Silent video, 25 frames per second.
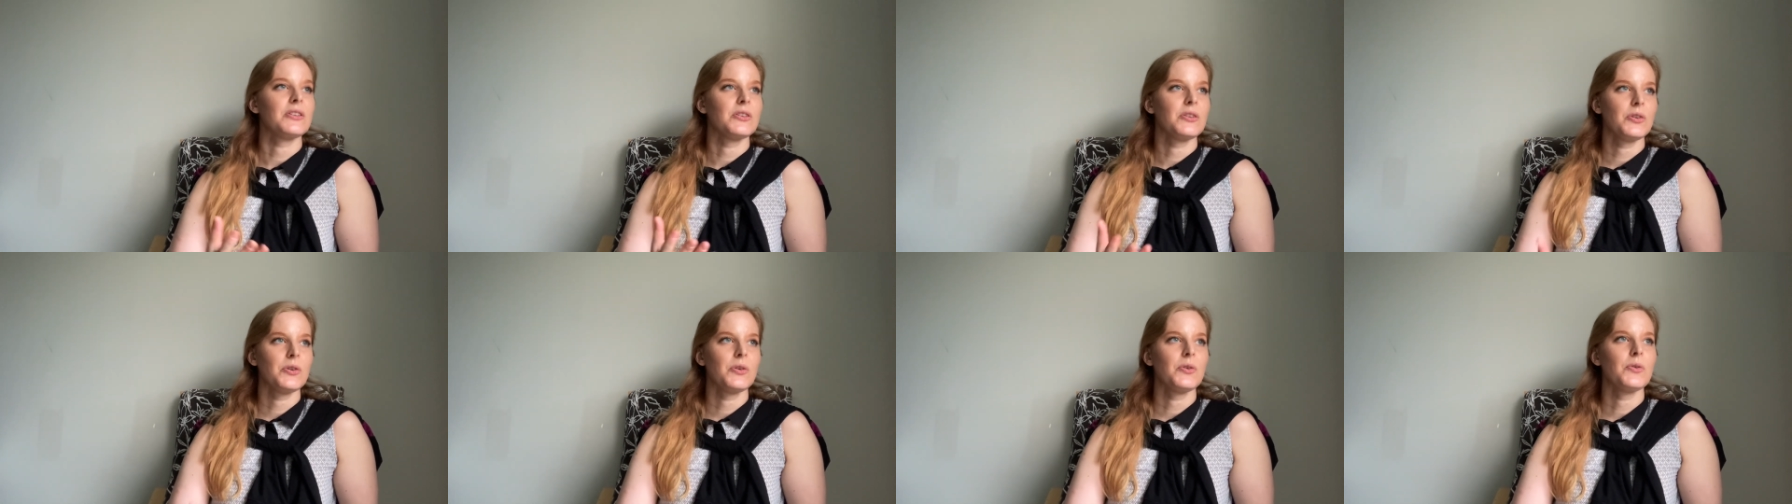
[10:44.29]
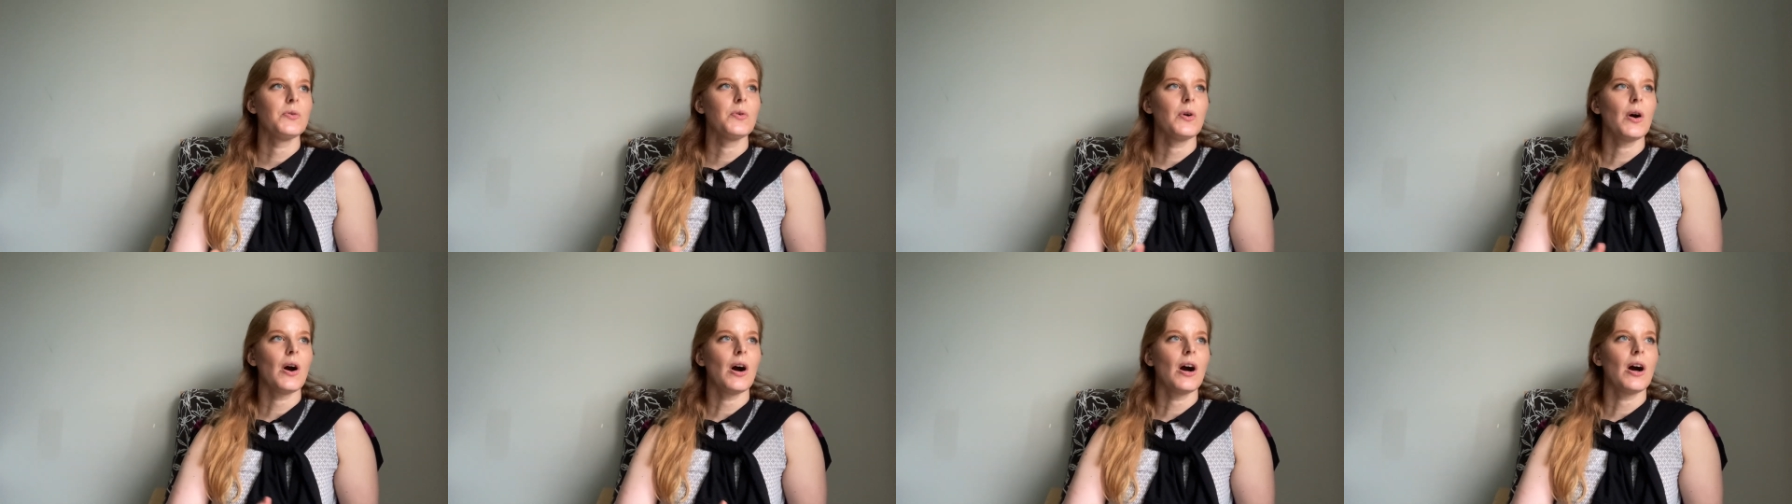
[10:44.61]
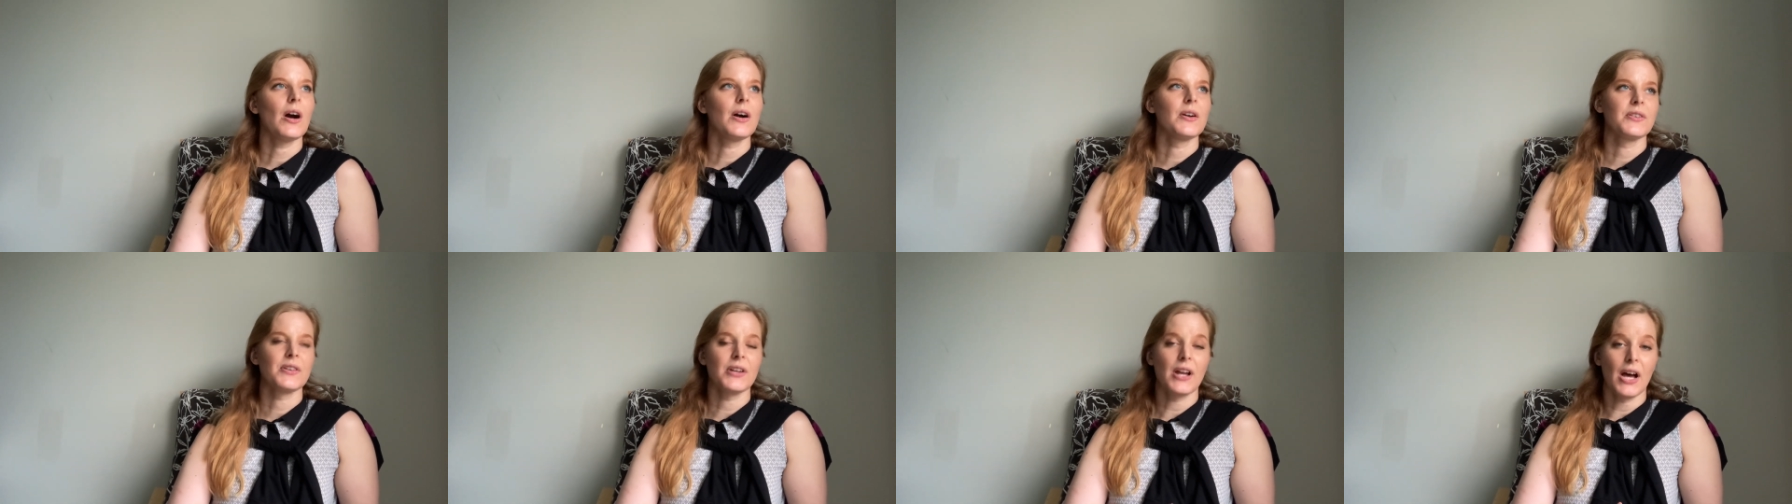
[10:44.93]
you
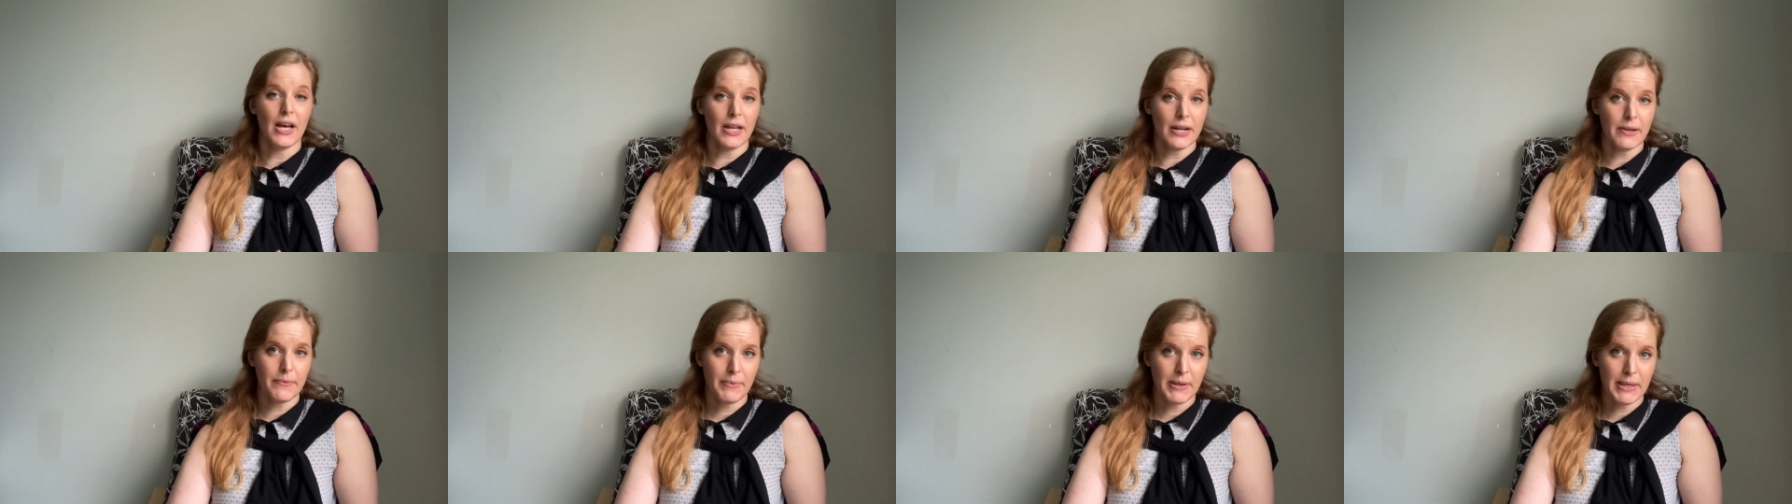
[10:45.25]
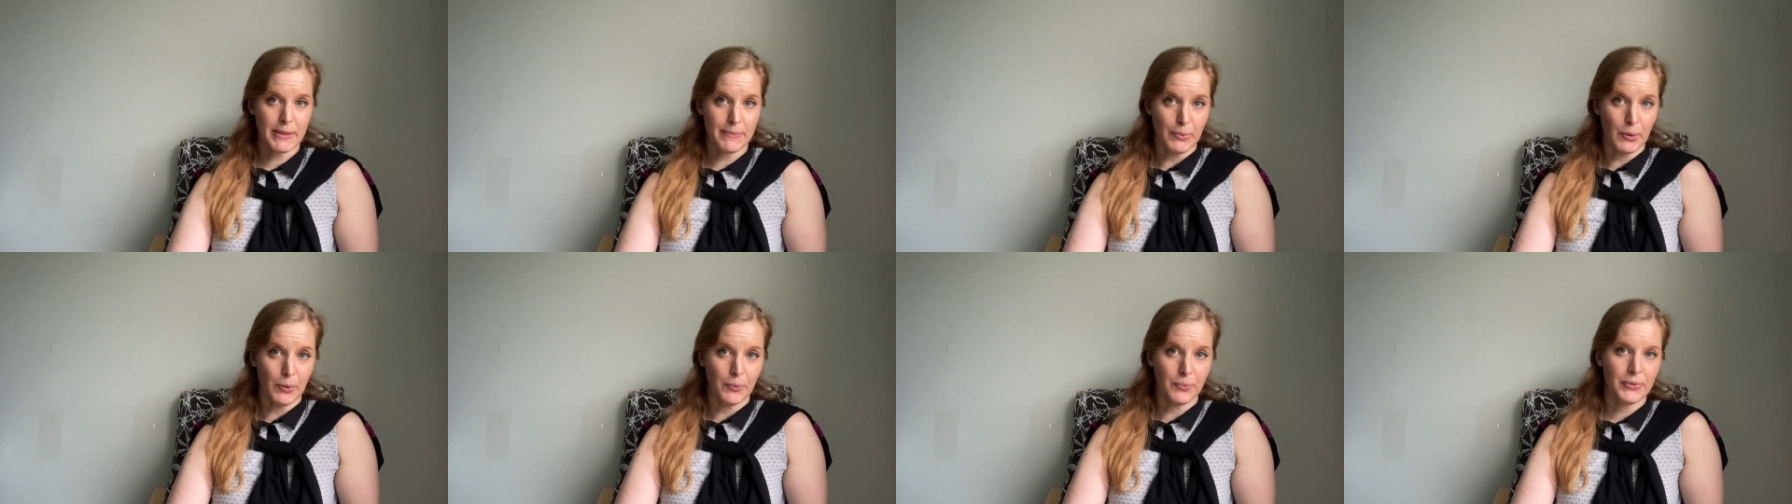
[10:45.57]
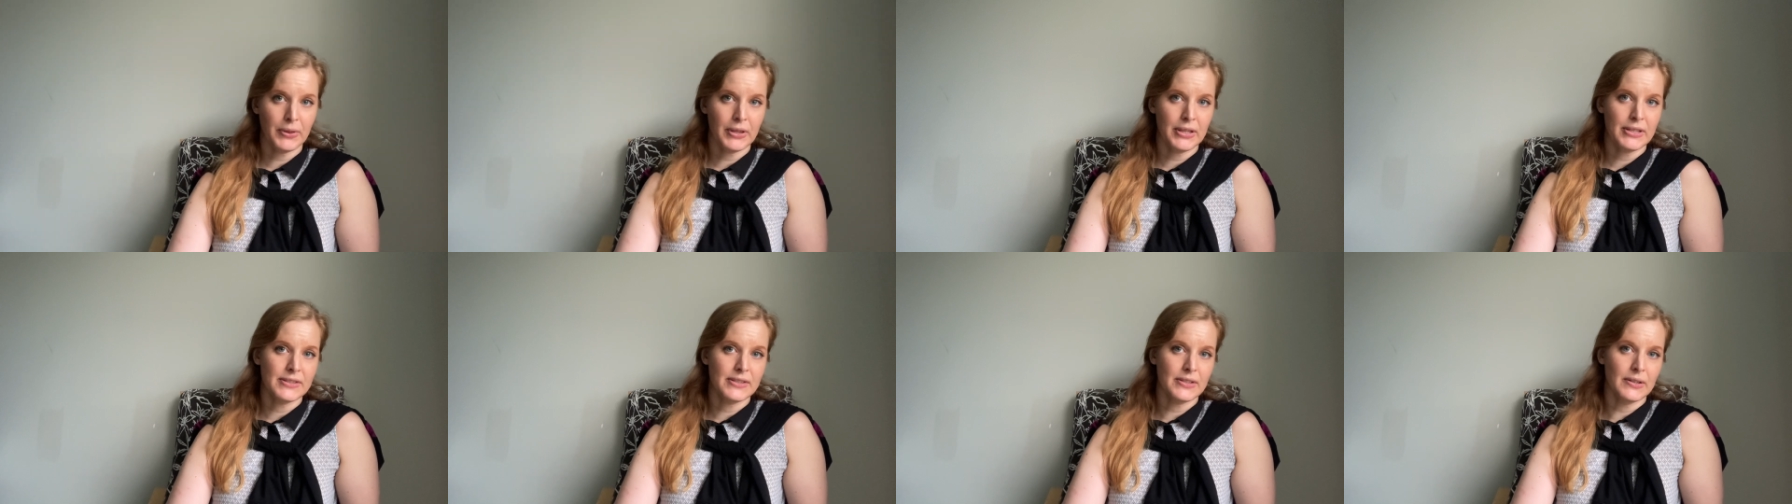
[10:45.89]
are not a people
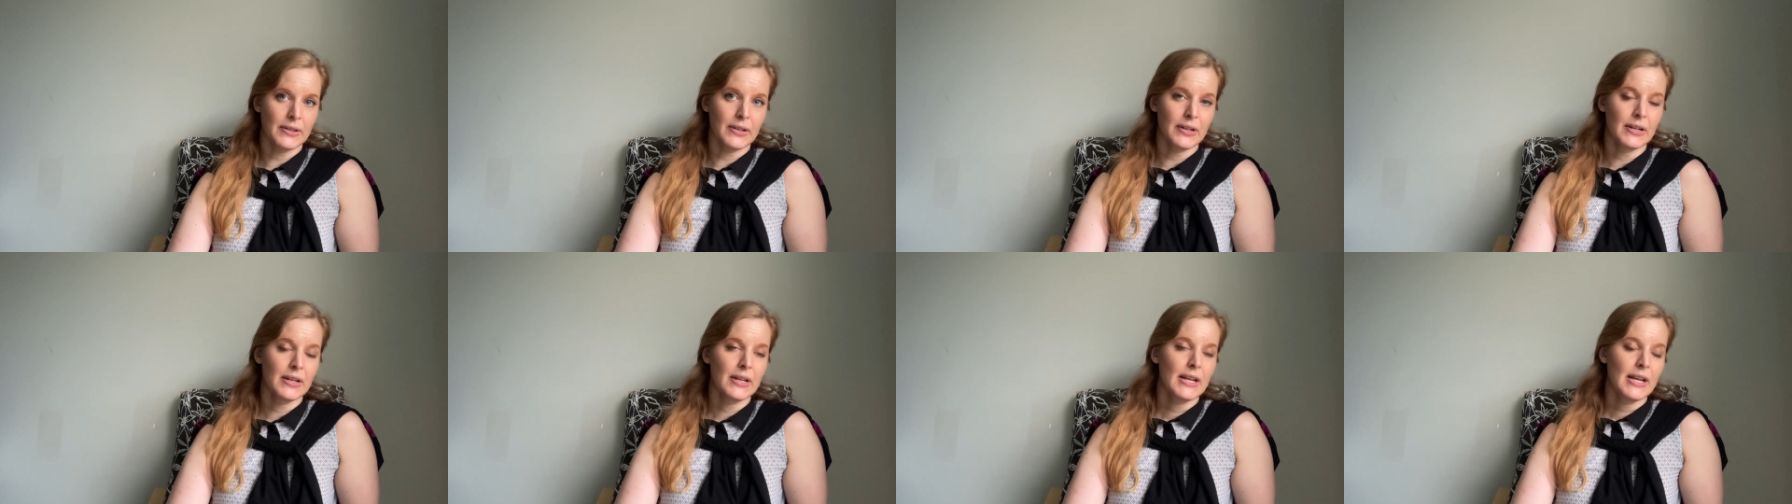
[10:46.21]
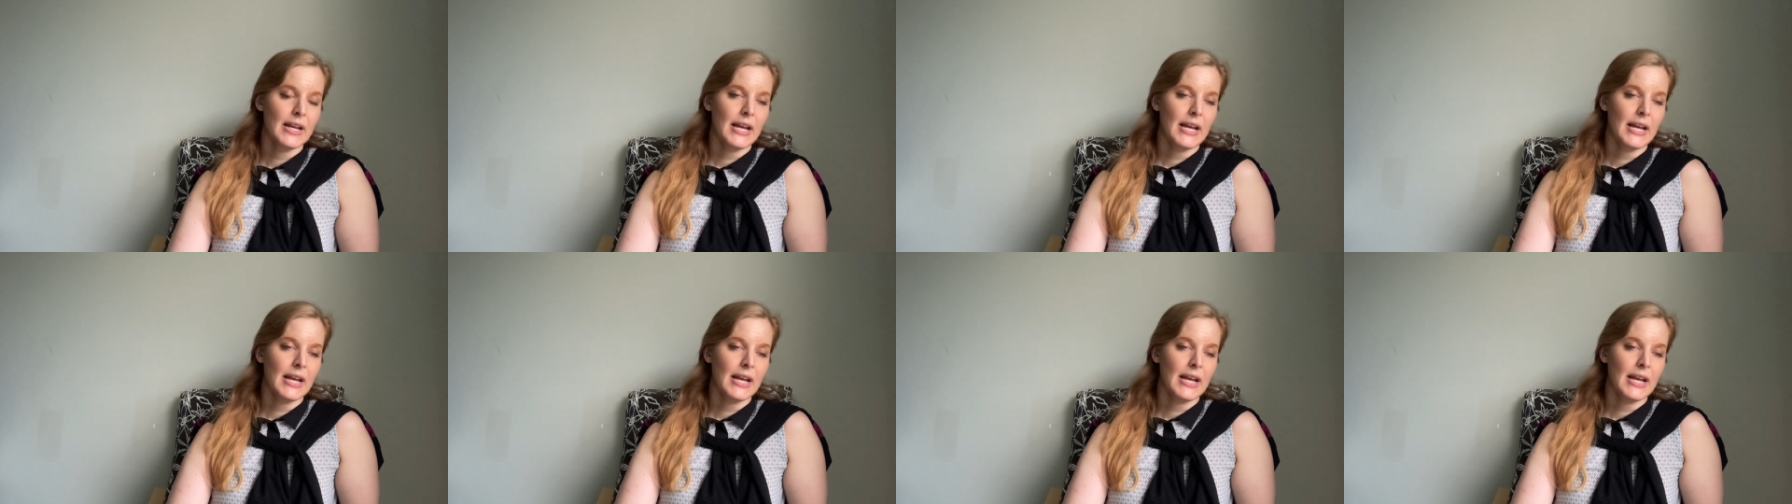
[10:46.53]
pleaser